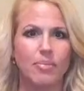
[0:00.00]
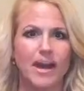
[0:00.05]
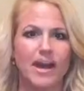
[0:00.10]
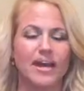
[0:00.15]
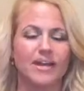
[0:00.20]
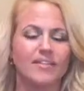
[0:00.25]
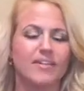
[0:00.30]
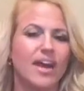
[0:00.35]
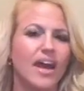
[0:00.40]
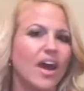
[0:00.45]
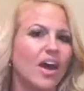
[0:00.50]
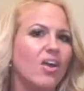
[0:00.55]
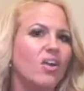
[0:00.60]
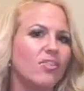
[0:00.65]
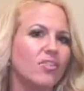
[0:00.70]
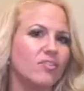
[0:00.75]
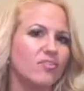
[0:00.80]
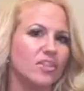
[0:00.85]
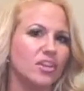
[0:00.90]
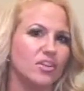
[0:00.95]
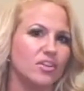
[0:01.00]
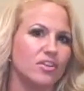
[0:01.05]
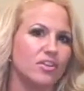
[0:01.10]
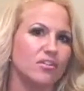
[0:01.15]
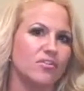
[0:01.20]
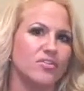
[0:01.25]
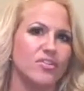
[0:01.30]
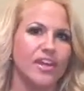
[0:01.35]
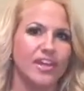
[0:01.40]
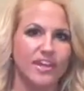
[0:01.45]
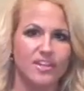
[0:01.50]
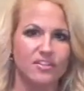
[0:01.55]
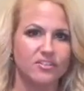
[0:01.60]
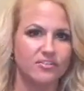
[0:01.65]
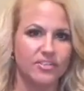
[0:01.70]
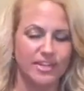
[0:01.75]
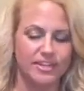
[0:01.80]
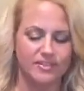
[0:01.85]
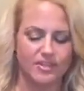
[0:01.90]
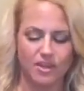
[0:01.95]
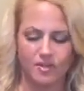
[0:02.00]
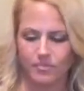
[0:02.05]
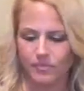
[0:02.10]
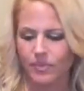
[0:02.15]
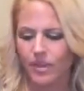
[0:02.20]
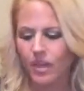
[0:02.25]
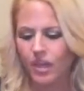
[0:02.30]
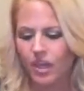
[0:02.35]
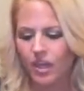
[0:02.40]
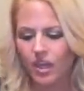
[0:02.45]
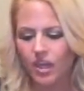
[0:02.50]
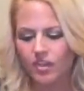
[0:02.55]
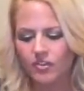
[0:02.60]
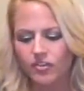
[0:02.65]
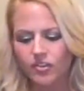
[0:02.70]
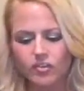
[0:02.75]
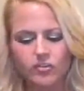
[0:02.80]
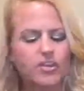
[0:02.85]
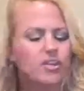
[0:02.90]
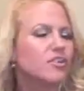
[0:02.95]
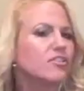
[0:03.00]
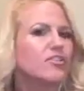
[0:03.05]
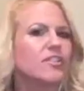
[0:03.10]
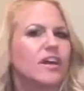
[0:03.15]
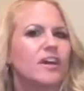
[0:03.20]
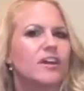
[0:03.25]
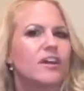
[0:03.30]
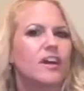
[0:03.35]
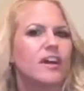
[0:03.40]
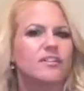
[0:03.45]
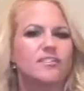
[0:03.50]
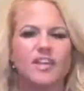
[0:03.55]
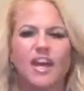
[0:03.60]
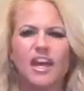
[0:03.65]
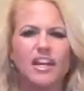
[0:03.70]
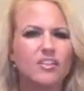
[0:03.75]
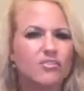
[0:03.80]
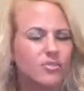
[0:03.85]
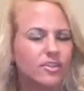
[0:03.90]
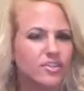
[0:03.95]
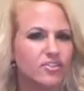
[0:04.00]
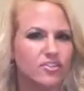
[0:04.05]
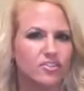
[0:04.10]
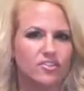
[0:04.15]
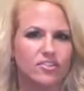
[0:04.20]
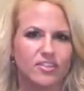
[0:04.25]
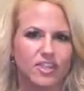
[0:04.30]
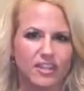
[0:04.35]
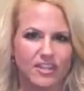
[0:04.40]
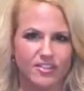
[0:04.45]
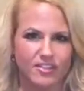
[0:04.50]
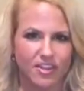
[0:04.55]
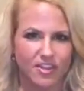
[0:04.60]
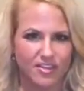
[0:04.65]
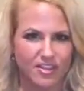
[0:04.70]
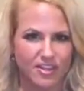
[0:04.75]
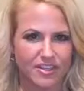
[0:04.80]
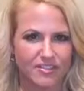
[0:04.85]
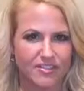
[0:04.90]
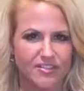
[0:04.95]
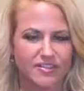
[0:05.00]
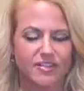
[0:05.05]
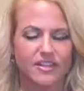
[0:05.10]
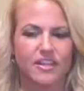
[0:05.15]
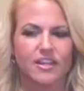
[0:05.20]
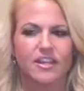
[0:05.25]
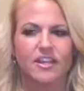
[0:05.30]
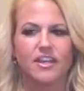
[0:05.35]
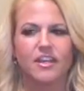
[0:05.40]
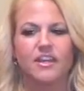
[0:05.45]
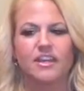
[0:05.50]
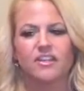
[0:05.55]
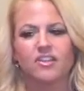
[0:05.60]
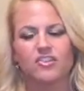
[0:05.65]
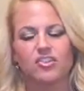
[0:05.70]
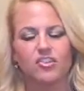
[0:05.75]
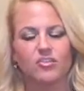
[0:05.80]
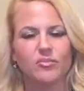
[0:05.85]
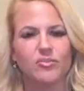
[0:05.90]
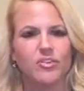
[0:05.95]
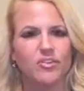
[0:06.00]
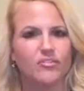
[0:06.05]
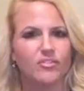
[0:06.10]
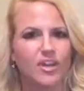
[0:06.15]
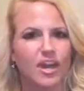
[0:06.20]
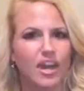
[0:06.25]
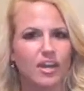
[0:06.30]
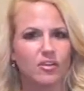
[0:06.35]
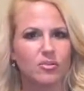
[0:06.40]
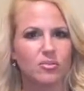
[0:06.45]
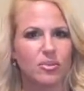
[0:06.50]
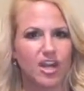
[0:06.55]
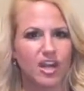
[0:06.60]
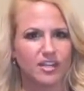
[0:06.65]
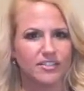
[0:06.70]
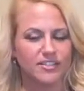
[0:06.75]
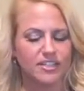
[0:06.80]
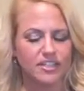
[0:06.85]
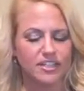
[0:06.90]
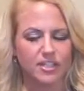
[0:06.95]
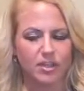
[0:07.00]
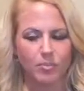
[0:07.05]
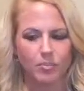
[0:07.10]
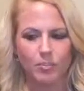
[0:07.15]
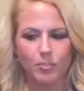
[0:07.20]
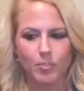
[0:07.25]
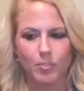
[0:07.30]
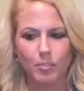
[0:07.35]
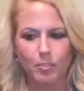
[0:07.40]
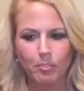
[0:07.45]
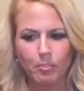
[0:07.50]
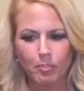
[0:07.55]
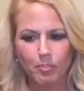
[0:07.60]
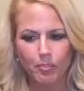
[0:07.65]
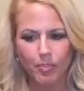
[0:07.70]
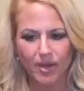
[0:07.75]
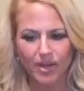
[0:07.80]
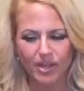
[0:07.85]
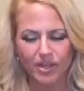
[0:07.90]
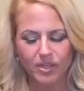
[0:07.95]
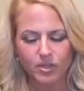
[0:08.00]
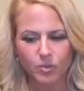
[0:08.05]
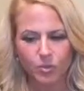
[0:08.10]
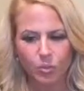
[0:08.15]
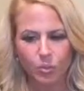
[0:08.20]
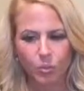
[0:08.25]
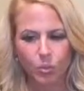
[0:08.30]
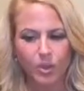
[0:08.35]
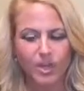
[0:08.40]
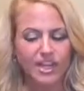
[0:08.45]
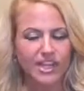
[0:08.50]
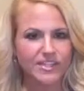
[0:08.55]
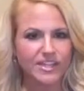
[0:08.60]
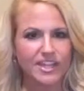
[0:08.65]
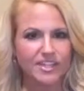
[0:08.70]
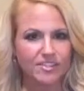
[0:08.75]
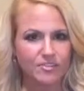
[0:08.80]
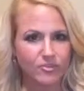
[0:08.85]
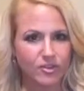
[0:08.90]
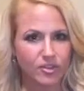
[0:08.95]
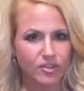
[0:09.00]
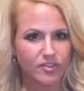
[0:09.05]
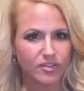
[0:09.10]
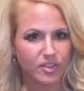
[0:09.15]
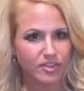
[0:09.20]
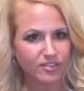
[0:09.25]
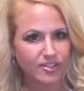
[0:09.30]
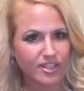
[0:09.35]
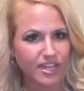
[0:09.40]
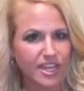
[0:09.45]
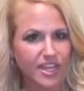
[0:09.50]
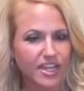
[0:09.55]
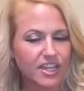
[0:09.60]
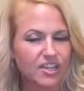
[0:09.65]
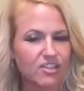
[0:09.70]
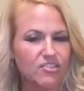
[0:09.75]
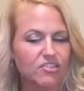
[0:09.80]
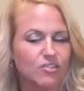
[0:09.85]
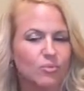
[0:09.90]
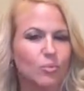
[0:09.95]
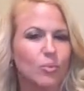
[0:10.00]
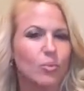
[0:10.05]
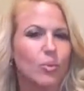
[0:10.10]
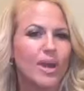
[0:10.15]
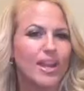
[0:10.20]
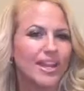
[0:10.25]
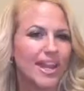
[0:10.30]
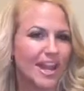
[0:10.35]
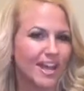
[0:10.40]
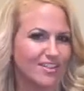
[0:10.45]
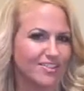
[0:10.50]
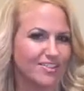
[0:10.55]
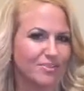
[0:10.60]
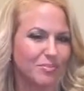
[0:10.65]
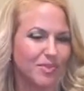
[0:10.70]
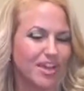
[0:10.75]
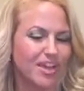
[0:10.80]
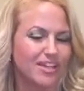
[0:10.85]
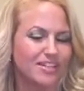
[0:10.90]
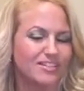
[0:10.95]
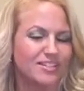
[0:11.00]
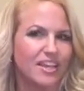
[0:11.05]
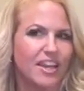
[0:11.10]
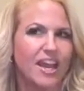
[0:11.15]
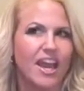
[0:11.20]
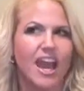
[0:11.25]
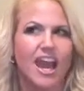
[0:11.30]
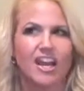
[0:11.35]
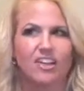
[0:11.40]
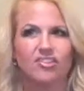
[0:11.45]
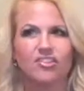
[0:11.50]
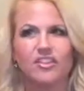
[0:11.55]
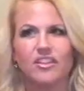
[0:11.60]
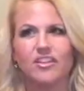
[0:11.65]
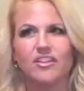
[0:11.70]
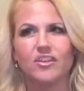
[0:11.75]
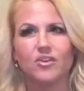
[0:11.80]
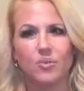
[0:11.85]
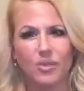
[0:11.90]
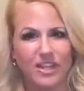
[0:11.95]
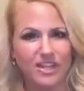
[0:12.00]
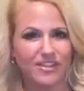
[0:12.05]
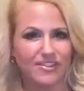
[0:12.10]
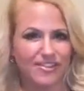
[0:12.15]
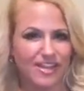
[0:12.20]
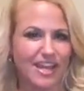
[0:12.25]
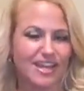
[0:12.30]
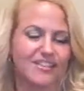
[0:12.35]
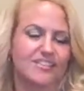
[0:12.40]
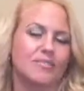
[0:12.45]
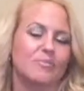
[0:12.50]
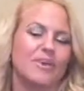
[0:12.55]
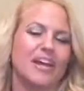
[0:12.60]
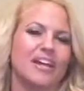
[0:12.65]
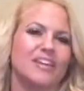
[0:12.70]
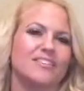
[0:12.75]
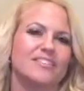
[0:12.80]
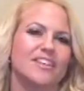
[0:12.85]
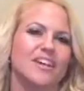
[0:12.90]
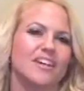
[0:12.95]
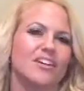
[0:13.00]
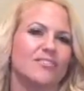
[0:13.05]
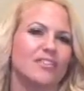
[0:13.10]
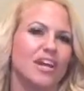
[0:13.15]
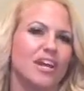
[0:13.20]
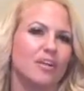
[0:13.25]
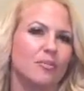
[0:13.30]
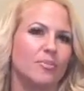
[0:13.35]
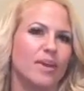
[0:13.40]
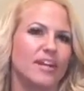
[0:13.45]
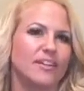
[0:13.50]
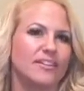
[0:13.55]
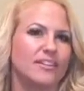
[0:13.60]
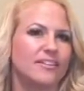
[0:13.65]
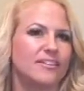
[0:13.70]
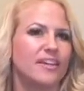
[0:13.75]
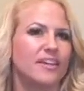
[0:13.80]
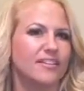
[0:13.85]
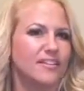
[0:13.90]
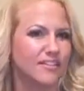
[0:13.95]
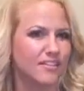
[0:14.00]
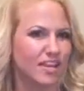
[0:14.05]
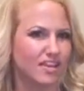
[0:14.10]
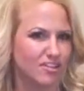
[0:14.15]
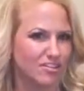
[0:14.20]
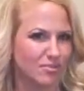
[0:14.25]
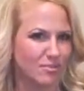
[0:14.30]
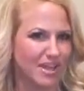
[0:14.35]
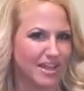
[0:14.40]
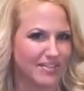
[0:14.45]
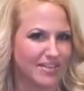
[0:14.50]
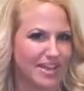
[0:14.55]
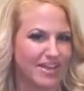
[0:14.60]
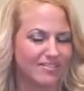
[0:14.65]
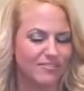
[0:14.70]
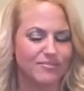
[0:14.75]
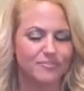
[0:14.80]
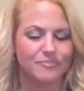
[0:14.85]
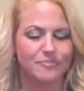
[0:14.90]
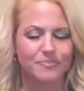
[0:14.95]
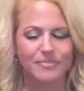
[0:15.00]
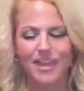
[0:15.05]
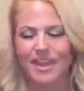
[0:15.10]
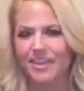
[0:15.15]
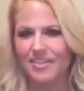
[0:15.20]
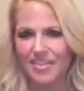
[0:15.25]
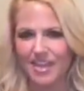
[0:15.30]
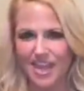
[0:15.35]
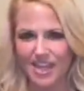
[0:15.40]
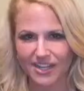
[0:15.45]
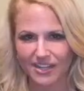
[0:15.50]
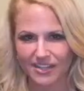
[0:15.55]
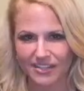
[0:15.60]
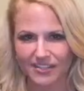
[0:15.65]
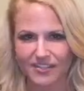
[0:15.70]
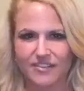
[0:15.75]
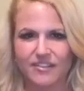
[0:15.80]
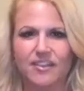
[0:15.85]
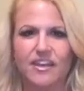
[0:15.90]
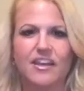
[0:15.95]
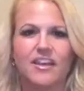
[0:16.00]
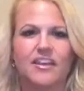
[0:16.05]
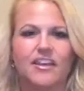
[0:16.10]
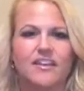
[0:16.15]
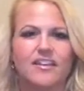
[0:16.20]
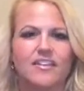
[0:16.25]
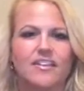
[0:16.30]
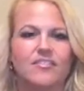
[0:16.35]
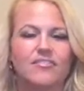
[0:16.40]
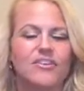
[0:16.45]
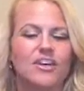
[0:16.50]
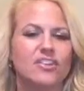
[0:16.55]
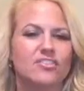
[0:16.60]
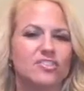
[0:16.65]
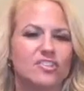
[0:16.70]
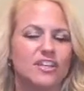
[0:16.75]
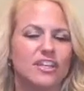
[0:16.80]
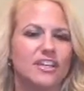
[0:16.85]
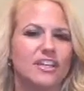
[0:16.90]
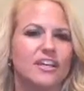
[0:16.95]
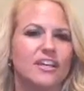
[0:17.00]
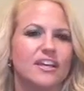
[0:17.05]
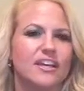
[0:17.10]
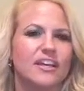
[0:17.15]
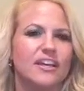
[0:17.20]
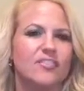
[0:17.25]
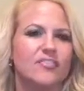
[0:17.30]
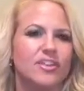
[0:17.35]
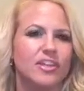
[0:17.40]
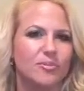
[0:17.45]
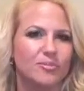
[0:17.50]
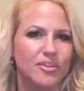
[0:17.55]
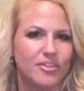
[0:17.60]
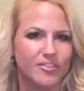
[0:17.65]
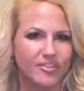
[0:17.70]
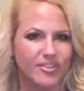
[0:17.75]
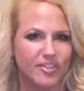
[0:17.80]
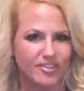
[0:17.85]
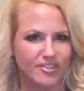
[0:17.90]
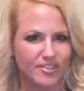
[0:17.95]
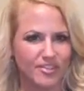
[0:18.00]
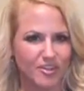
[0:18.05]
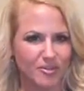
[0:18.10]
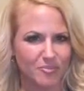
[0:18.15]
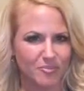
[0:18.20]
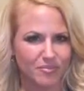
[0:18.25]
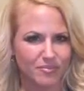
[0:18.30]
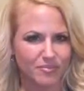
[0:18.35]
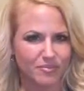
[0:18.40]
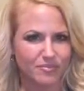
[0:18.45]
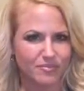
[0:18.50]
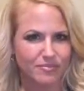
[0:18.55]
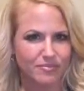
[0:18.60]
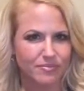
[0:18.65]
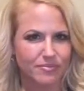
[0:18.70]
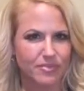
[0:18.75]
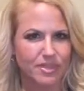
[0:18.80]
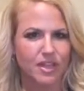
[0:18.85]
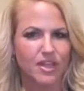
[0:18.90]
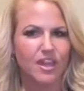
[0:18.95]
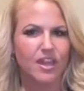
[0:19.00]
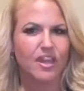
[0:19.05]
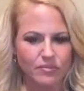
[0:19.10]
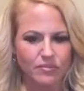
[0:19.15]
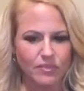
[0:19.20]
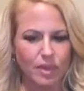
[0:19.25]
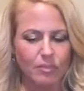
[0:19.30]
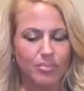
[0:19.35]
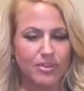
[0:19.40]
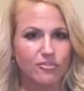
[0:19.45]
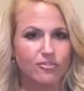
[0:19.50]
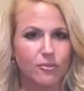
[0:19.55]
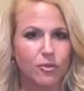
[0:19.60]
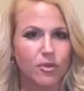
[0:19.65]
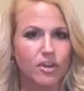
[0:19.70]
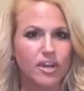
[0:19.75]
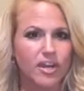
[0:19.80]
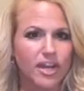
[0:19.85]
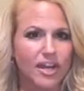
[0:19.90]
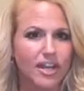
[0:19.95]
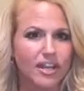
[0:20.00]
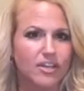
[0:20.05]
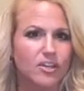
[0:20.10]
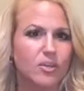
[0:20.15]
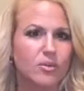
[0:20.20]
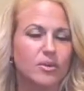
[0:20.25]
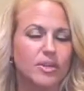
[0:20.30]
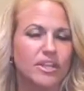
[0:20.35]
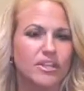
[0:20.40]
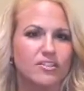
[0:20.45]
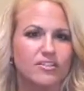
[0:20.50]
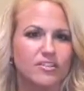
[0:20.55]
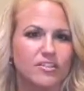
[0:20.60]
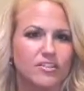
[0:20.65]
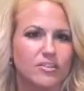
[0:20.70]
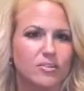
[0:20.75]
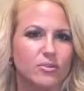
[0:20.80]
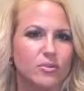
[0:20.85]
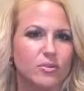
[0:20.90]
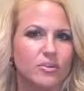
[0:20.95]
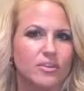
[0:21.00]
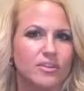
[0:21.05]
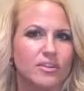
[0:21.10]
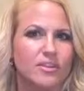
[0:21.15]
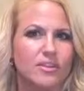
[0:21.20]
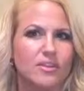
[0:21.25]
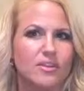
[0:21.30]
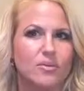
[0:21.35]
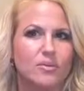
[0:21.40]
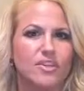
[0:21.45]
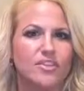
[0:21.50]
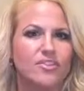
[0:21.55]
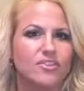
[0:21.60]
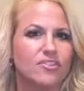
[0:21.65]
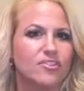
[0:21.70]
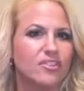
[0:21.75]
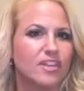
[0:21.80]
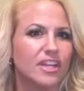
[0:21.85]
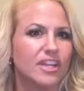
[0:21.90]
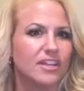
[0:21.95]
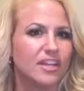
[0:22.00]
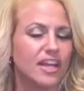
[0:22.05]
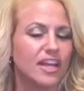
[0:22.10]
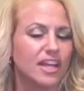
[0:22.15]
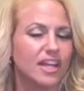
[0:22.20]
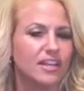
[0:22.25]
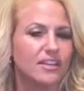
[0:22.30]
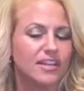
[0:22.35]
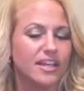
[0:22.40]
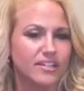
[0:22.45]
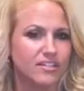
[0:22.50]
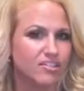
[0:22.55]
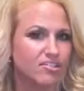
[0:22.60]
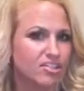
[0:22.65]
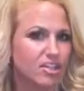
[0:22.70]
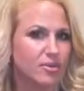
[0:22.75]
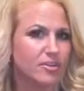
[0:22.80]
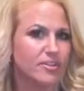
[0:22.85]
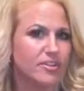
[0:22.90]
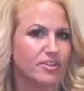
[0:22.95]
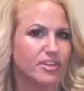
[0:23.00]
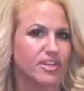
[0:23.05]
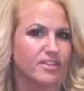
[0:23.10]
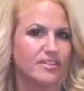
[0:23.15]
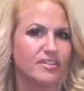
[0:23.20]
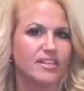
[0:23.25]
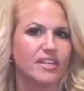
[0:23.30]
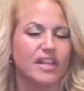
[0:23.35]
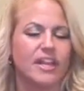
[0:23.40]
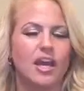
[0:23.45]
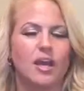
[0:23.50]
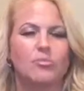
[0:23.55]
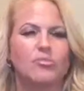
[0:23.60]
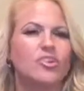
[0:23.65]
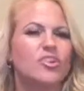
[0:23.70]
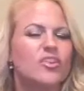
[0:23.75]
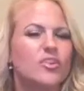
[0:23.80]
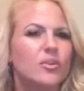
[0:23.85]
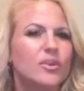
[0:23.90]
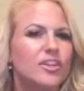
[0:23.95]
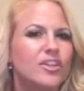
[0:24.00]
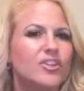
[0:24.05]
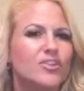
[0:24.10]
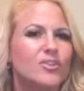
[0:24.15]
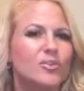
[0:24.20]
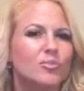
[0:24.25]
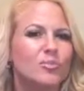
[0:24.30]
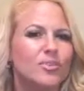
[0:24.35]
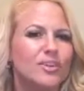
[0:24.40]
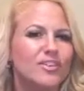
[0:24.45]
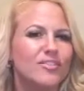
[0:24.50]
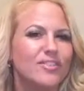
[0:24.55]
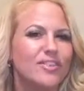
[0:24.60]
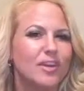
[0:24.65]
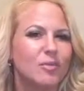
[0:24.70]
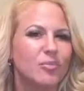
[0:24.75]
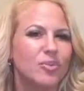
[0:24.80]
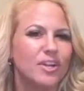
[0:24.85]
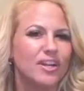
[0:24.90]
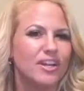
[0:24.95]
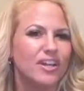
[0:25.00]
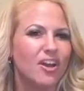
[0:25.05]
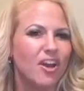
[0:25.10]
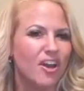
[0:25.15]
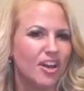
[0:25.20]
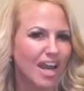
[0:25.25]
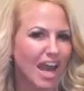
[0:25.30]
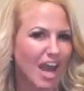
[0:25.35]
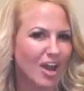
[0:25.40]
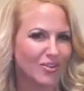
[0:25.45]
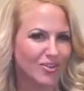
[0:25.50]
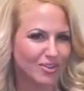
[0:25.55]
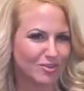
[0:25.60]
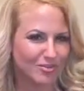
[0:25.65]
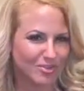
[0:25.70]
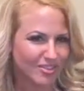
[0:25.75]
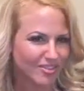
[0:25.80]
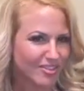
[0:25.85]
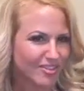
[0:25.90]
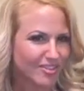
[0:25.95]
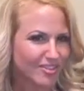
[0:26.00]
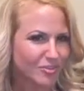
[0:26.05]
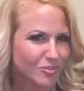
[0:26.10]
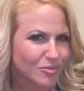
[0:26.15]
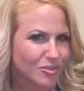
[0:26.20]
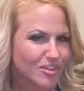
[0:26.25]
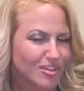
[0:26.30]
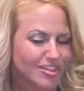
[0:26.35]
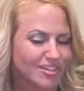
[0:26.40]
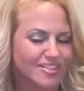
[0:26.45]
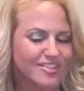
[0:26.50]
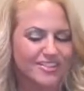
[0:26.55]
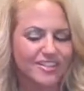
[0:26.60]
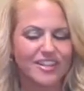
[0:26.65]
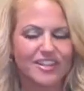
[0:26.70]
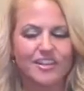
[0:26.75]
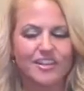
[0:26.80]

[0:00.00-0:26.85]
by the health of the nerves that innervate them. So there's a ton of research studies on this in terms of chiropractic. But what I'd like to focus on today is one aspect, actually the greatest aspect of chiropractic that's touched my life, and that is the functioning of the immune system. Before I go into the research study that I'd like to share with you guys today, I'm just going to do a brief summary on how the immune system works.